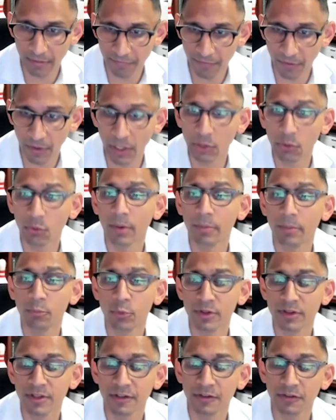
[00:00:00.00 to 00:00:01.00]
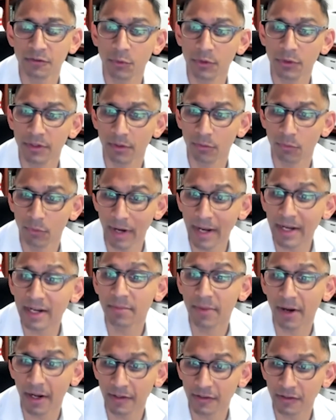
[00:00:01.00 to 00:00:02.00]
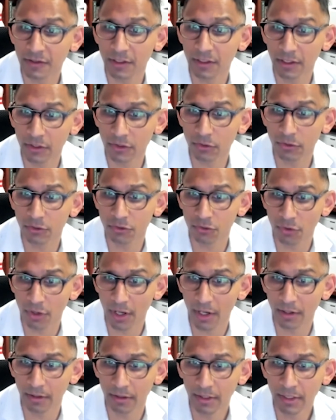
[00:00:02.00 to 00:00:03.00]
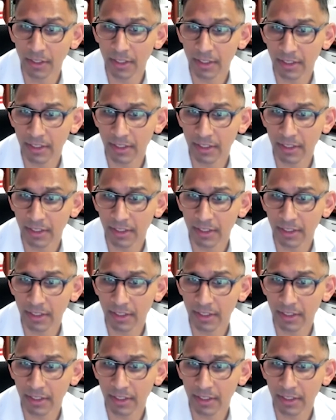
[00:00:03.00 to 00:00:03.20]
follow up with this with a randomized clinical trial